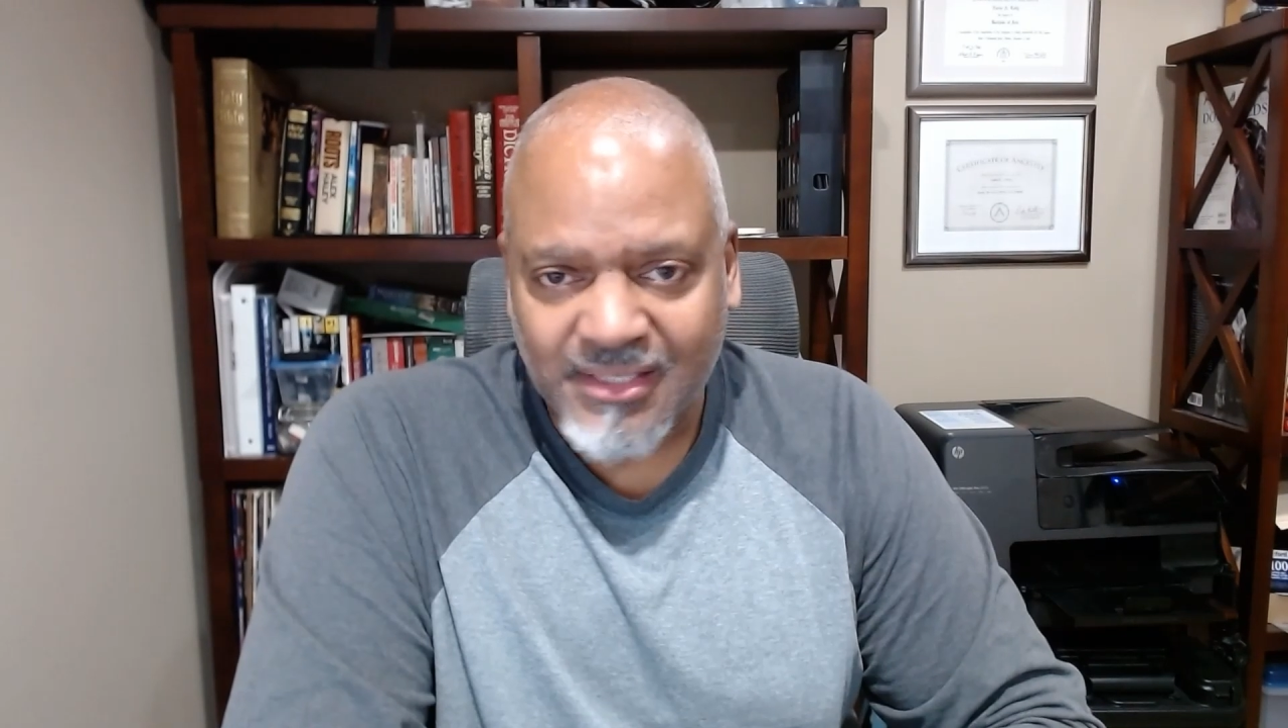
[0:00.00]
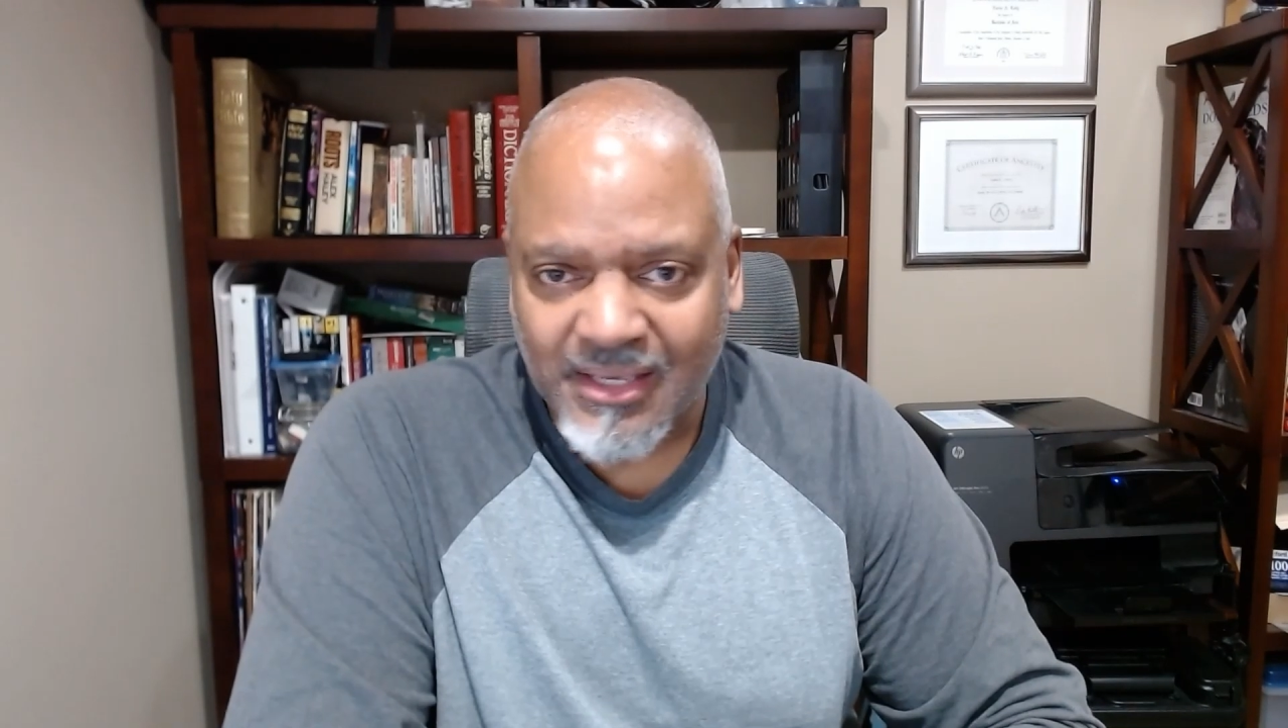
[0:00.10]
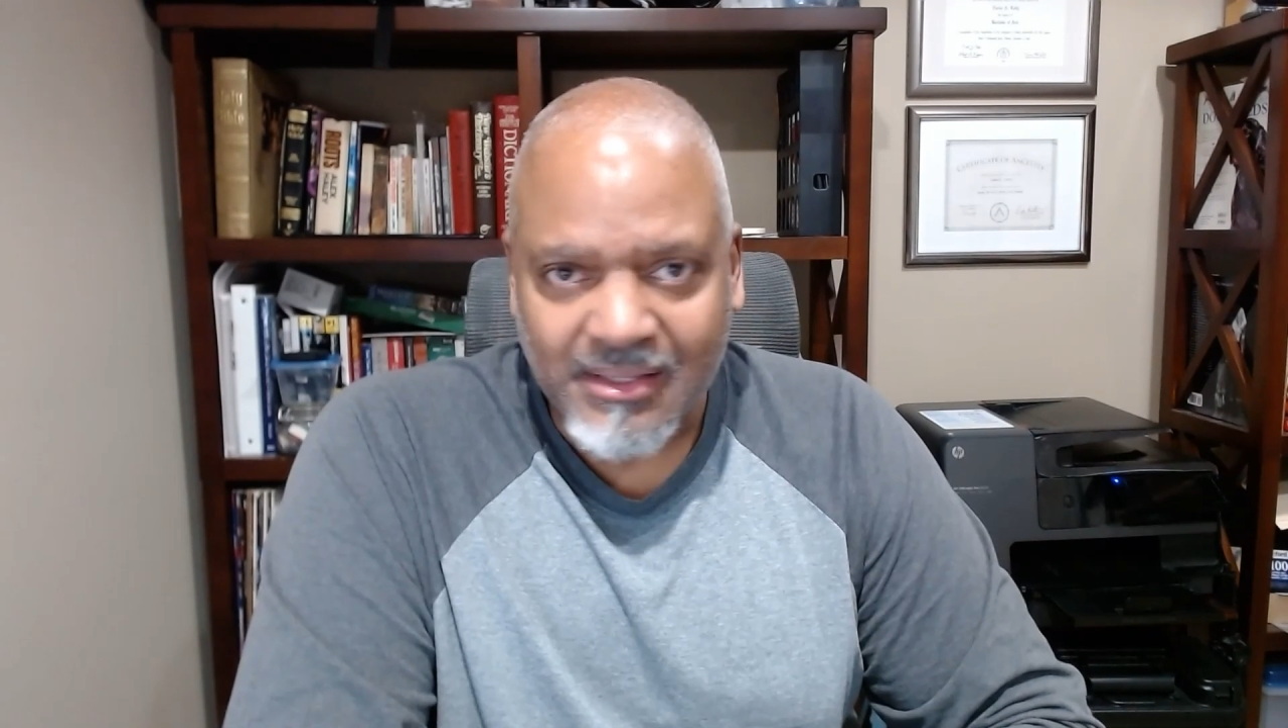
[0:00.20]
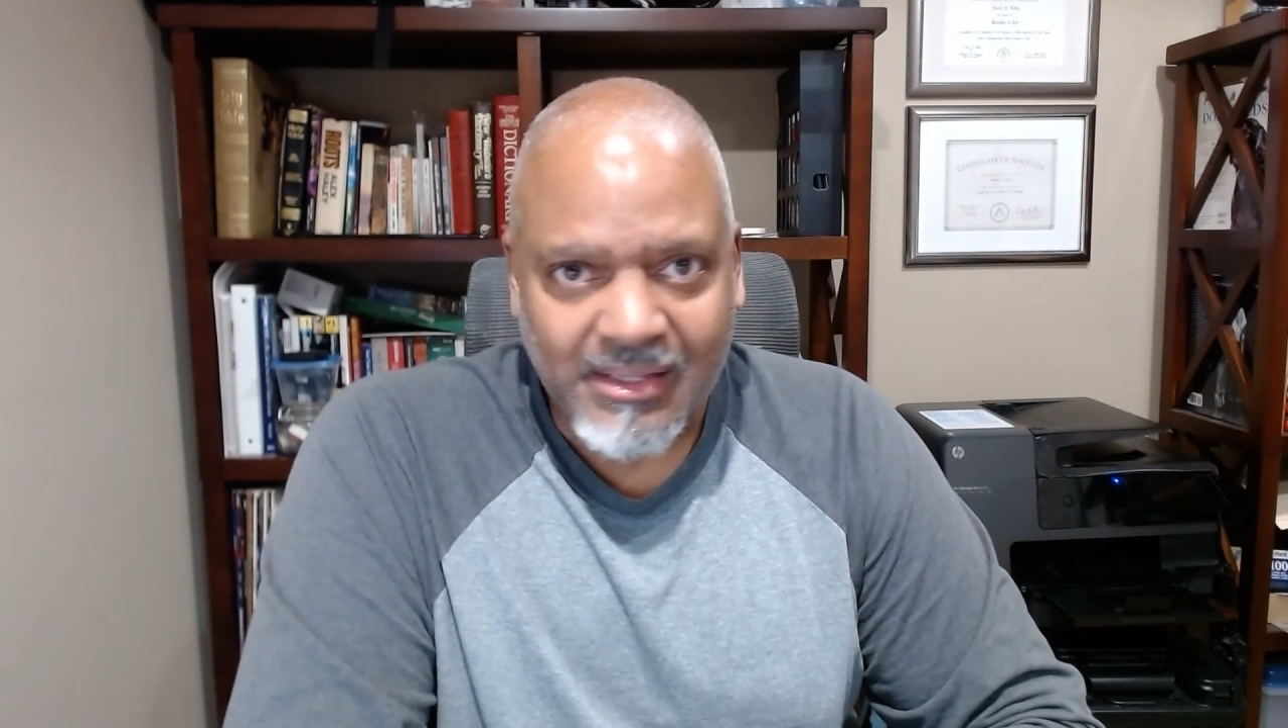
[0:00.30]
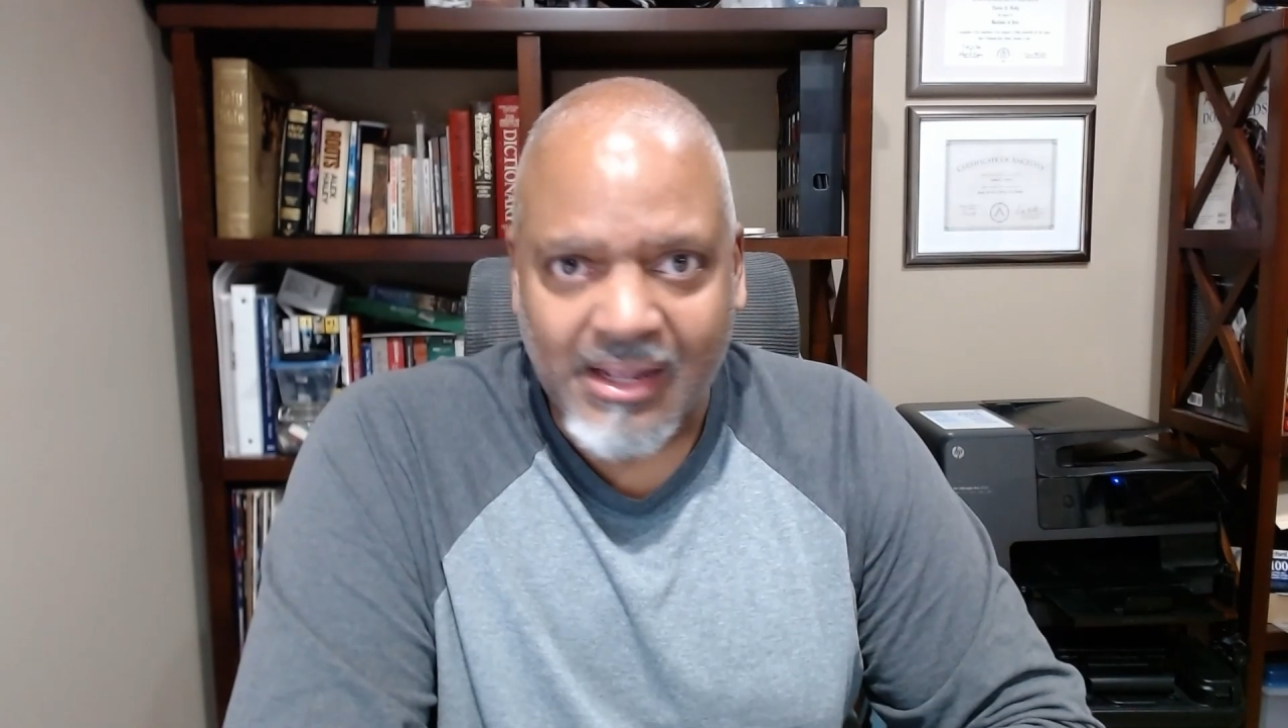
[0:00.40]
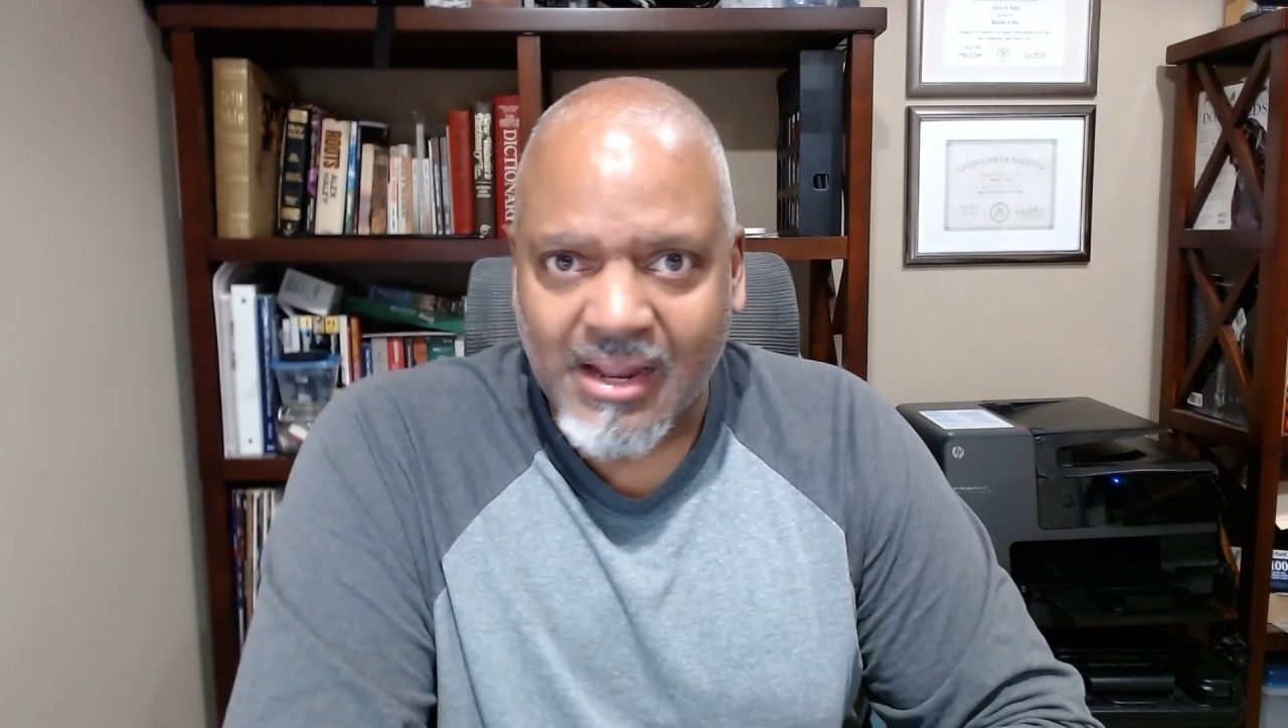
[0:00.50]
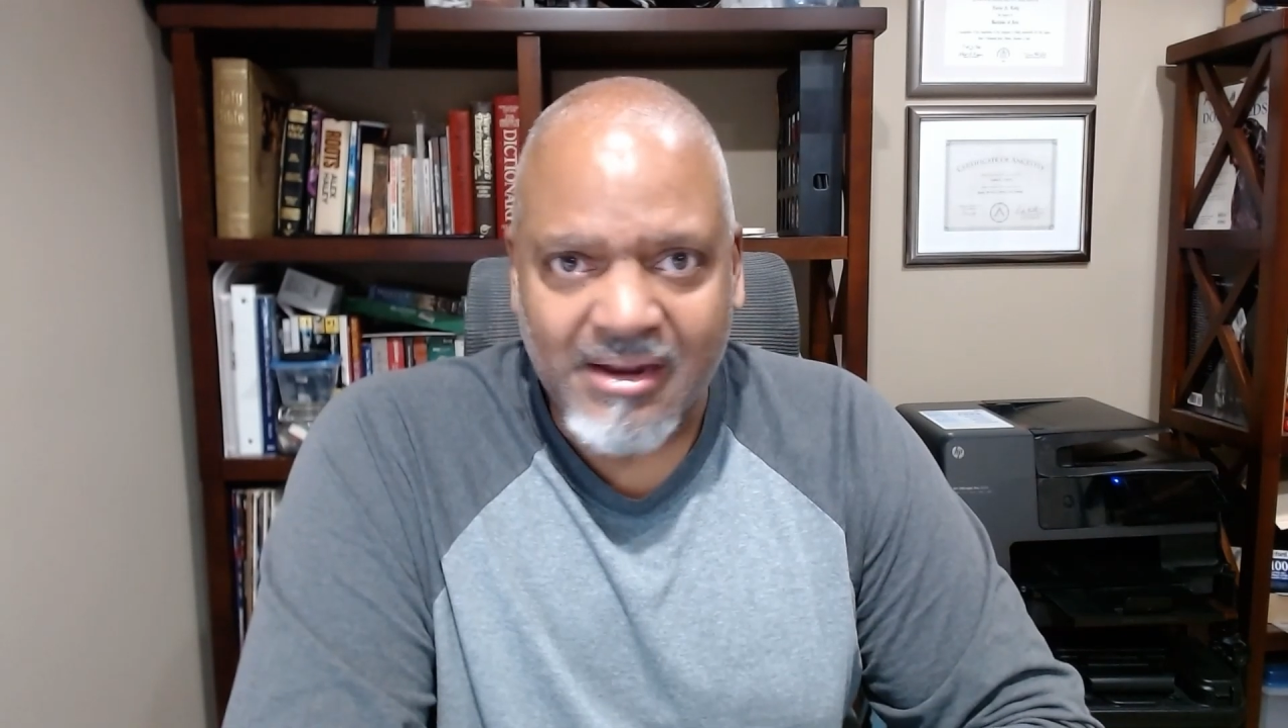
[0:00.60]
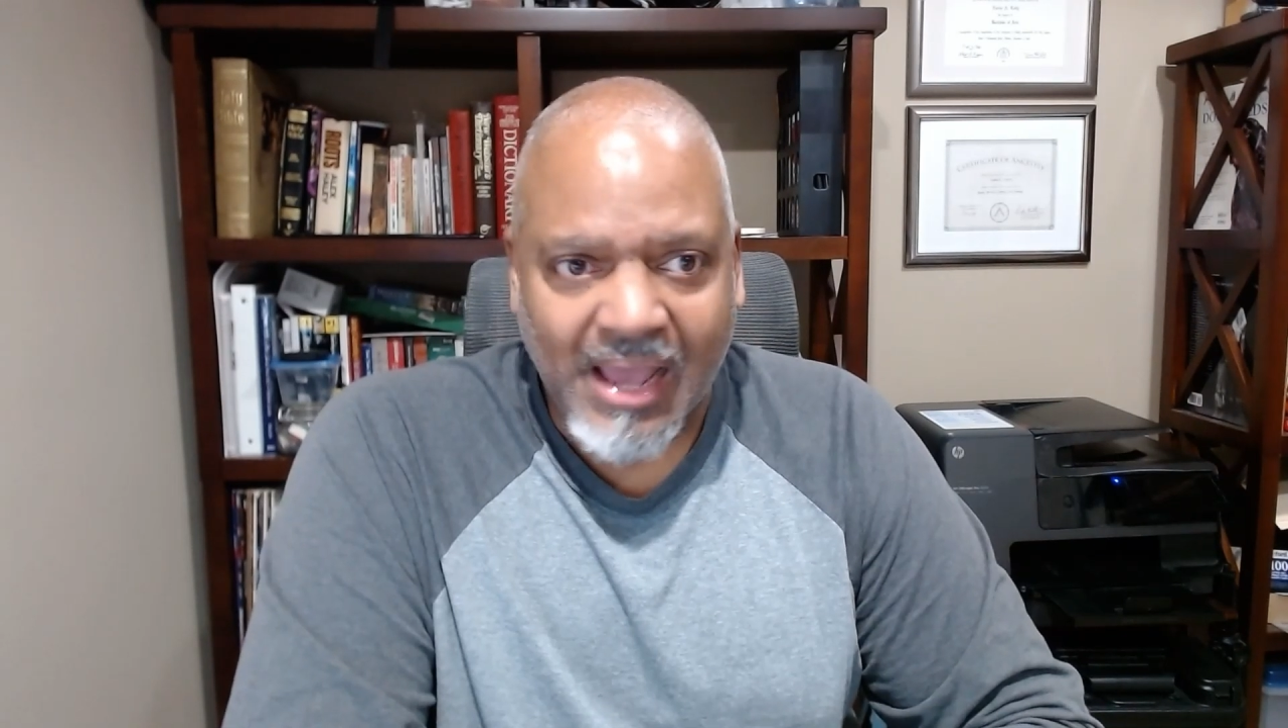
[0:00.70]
I